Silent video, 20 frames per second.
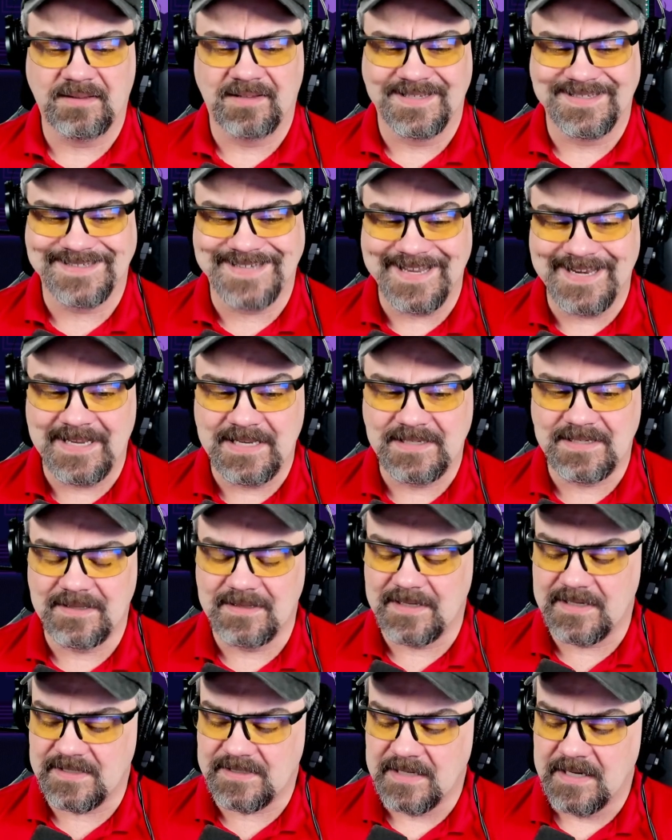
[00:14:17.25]
Let's get into
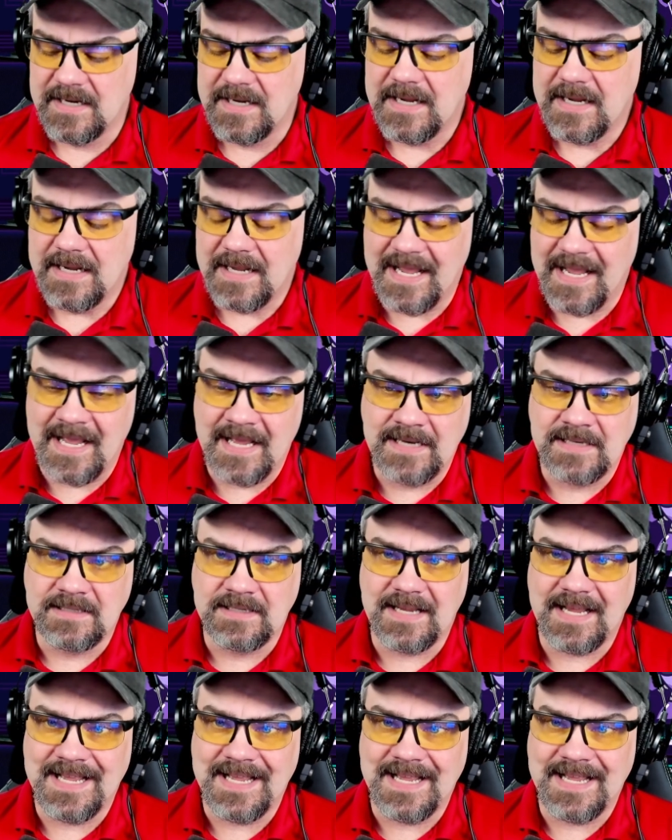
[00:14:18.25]
this and